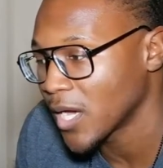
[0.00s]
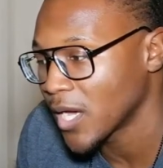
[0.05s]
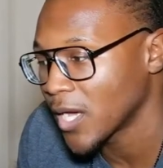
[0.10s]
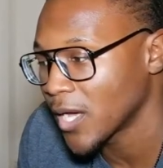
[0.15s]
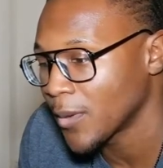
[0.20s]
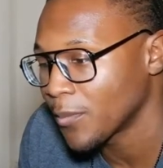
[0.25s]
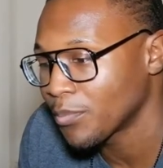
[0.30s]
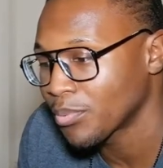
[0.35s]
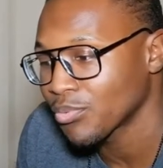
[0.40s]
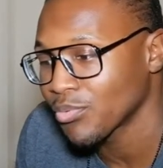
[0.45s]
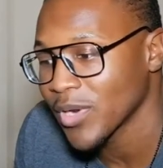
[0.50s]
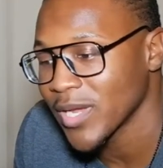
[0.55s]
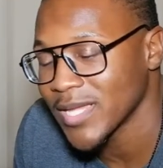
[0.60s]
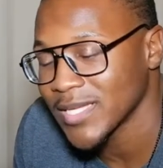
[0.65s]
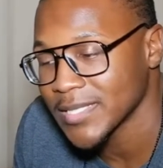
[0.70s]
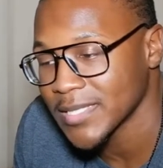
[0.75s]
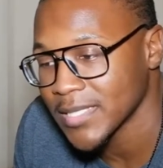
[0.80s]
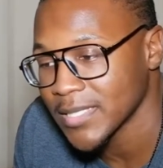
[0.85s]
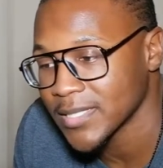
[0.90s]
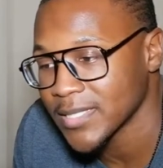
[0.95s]
uh,
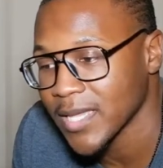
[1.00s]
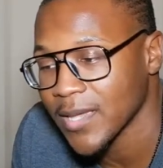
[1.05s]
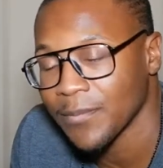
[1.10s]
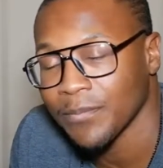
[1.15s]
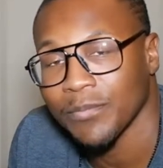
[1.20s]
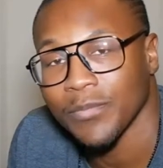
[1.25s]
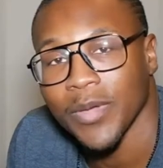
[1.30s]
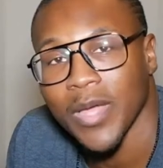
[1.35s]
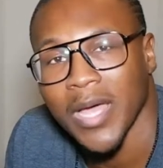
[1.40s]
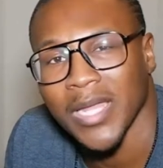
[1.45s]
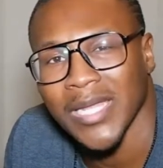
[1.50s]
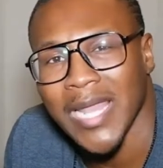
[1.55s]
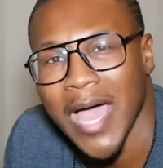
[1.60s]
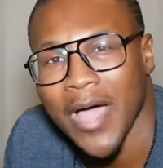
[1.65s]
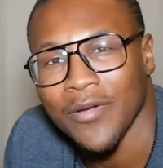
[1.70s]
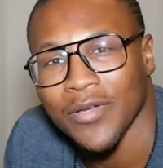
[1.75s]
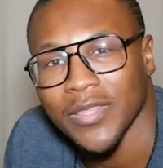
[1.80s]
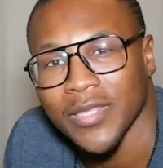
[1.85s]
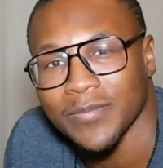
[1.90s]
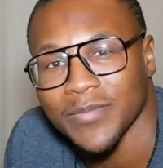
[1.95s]
praises and
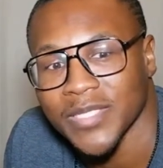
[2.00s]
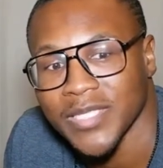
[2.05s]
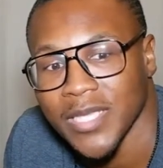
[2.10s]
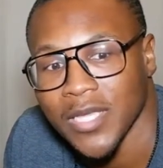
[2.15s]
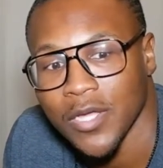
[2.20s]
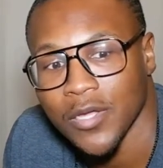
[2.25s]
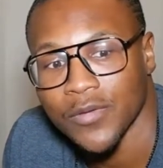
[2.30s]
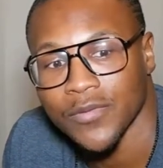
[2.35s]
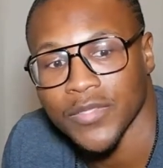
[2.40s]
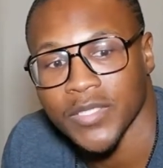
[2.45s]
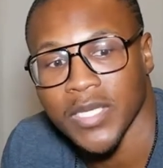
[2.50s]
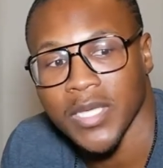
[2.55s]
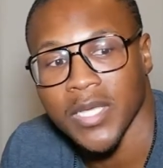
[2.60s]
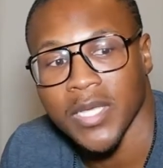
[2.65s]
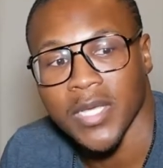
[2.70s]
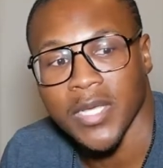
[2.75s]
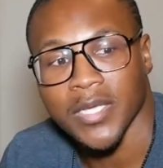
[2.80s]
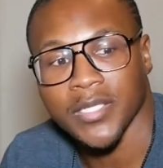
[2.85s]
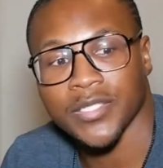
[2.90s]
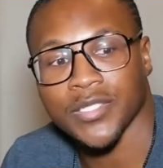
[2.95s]
allowing themselves
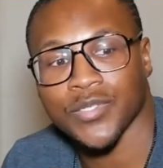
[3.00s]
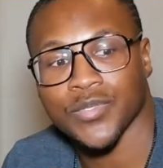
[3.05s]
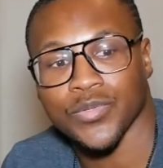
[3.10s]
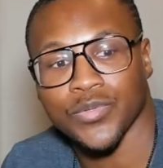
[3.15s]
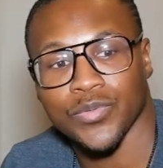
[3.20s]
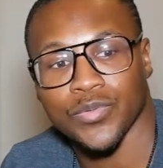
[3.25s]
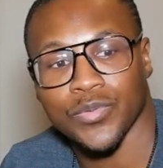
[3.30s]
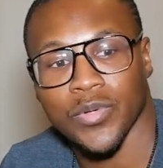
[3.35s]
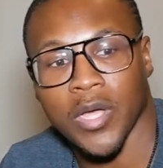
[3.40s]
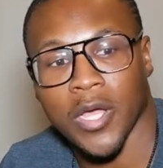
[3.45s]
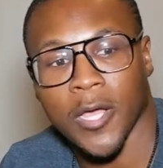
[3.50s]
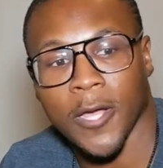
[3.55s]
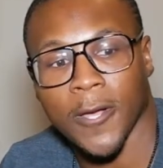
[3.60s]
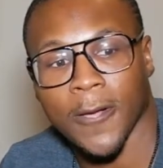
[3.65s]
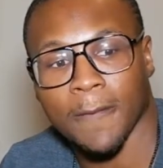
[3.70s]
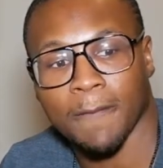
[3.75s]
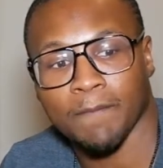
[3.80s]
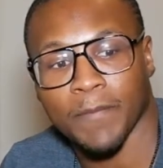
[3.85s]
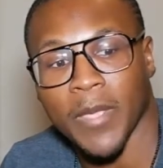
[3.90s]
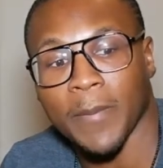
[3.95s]
to
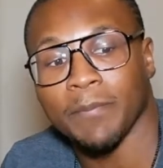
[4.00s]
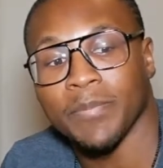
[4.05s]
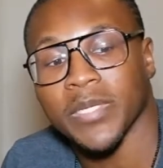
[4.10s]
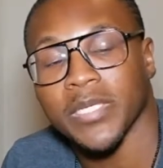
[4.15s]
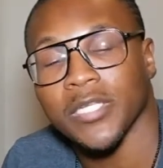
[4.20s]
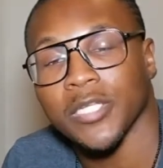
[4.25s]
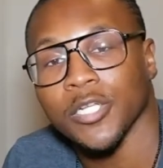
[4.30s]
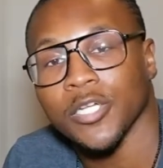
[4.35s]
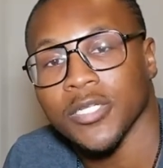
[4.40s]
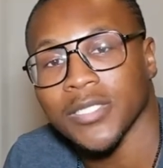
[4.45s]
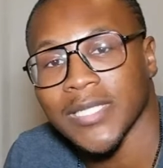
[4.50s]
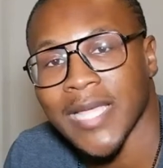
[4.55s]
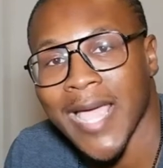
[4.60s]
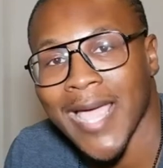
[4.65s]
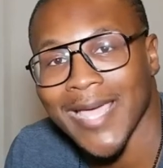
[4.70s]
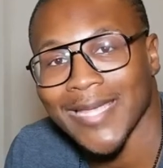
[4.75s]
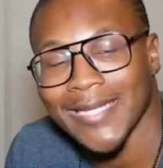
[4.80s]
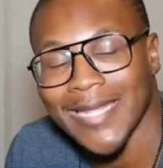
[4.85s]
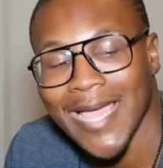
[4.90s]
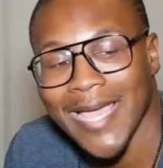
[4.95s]
um, be looked
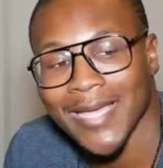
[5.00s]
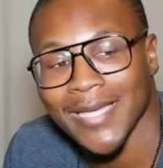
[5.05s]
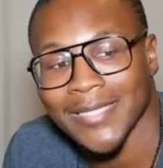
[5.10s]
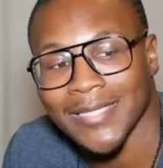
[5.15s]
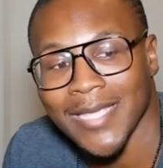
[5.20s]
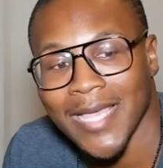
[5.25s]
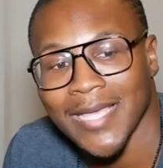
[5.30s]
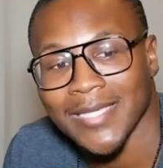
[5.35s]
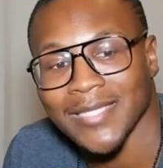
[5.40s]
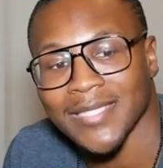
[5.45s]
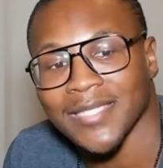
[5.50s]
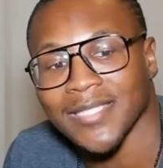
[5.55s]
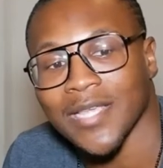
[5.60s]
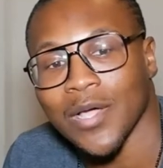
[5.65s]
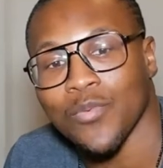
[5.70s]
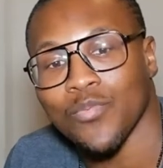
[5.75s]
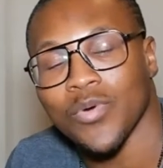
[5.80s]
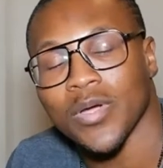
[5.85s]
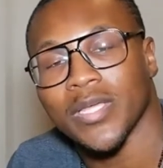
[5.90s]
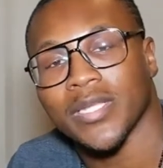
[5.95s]
at as, as
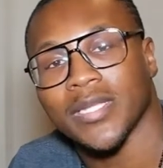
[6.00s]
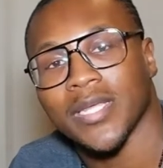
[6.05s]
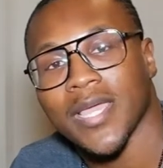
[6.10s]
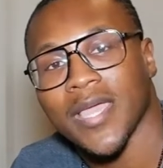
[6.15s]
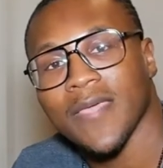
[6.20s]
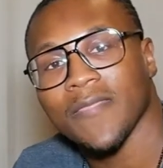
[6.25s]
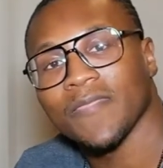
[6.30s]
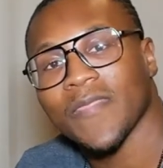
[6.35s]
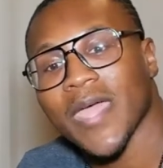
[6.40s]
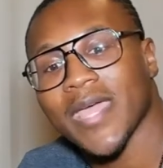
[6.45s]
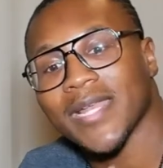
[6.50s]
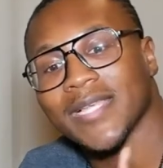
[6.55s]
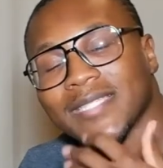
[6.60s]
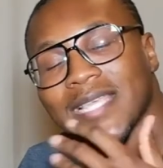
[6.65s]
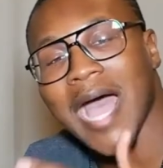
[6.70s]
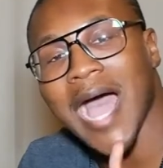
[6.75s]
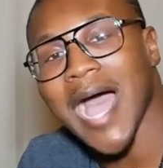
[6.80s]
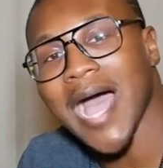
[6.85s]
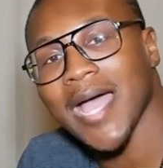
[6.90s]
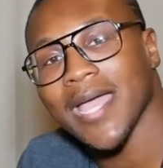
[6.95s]
someone that is
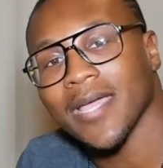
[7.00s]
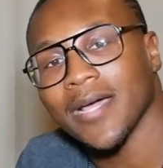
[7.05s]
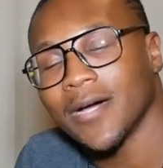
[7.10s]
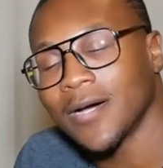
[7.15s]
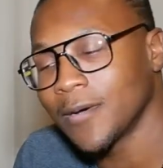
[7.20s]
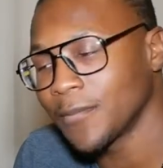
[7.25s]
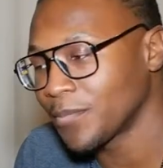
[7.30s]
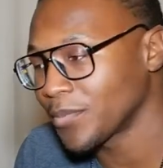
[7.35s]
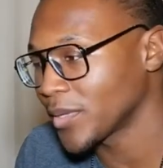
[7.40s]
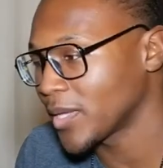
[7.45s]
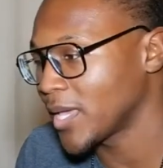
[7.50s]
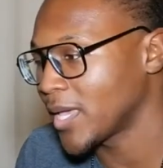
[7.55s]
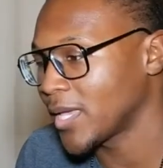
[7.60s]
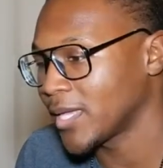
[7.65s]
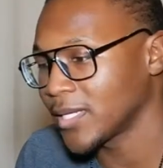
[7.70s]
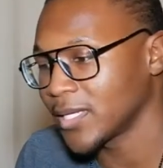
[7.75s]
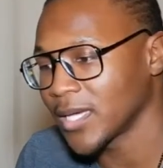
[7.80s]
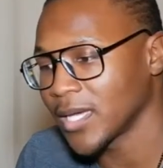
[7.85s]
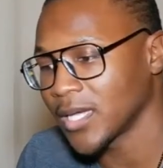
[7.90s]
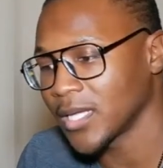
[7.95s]
high up
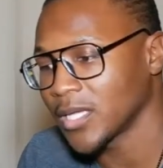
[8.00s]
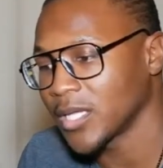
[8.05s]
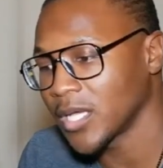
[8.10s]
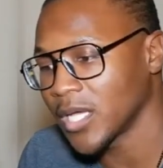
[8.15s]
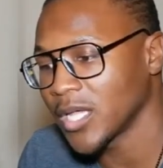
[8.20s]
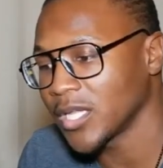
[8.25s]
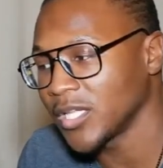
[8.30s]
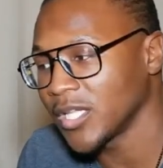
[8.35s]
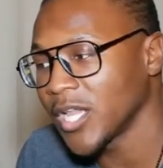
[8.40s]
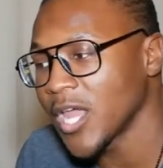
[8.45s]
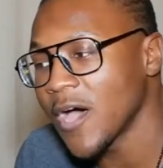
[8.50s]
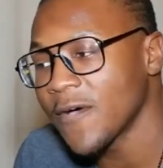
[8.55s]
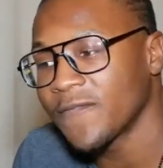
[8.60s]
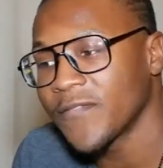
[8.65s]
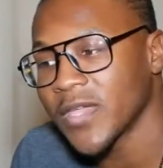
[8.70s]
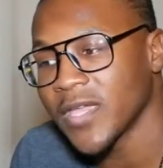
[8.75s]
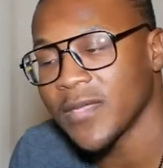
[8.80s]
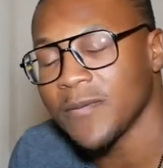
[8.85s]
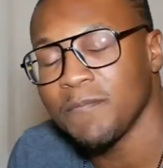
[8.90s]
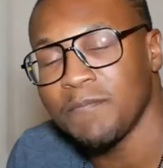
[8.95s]
and uh,
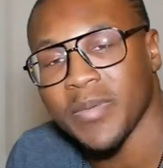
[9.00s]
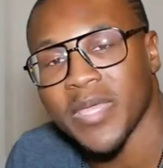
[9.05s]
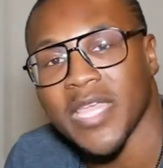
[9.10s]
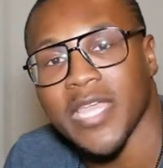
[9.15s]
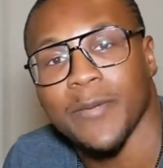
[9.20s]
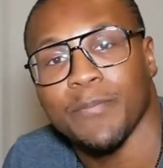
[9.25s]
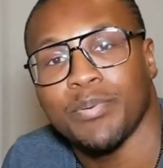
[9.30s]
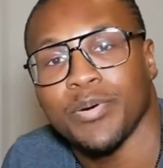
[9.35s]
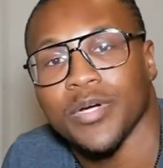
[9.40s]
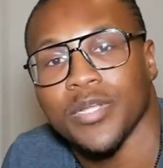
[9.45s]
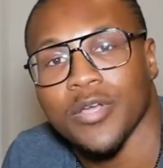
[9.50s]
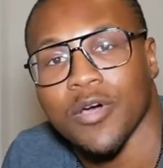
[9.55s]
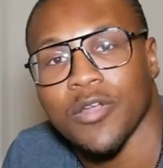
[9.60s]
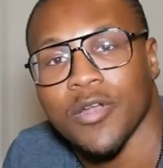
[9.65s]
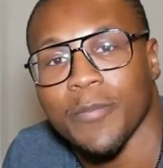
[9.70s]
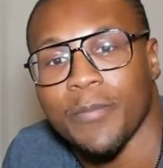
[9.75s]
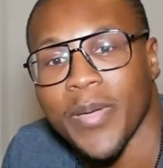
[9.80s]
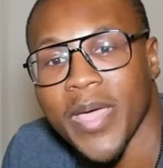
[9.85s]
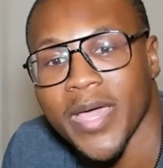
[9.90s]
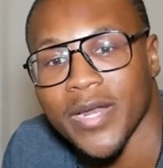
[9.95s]
loving being put on
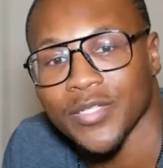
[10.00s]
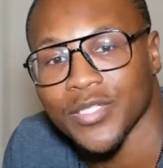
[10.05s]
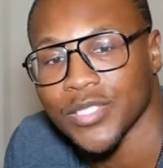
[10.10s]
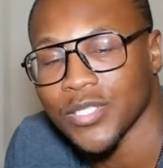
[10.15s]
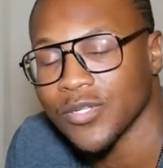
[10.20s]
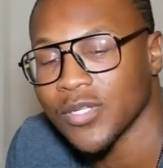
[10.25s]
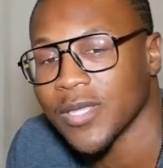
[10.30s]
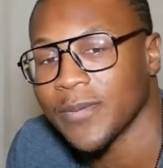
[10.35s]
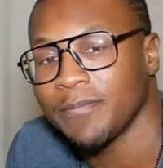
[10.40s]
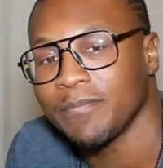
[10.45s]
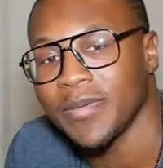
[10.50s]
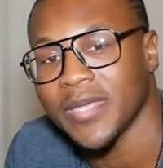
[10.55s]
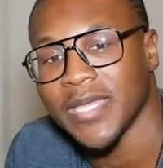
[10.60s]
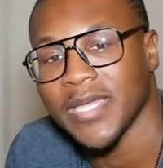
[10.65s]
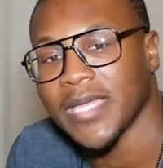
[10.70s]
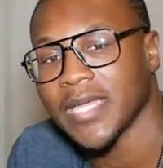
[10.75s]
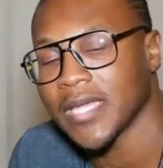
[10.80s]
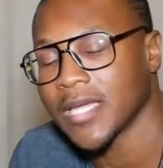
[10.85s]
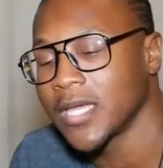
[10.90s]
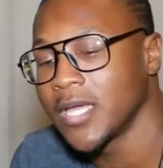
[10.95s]
a pedestal and
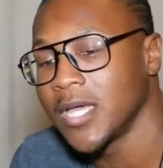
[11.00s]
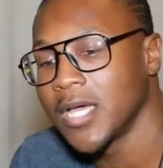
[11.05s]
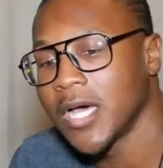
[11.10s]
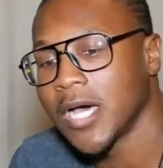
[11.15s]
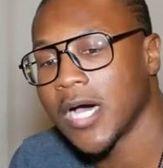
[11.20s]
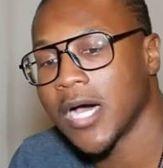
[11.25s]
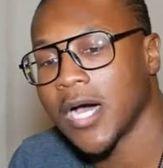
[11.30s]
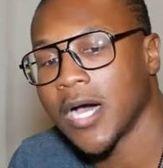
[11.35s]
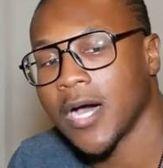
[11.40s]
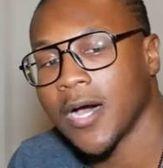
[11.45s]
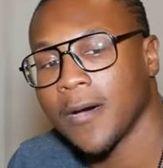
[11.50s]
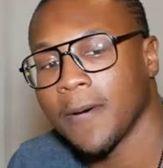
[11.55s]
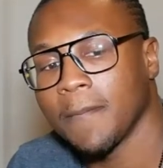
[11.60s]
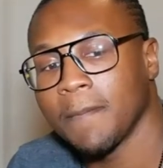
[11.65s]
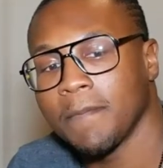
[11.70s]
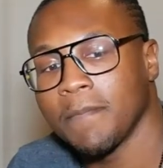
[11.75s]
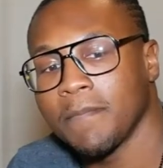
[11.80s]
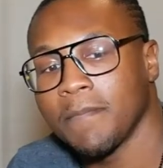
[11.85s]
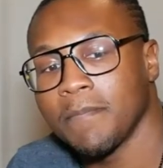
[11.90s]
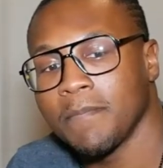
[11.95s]
being um,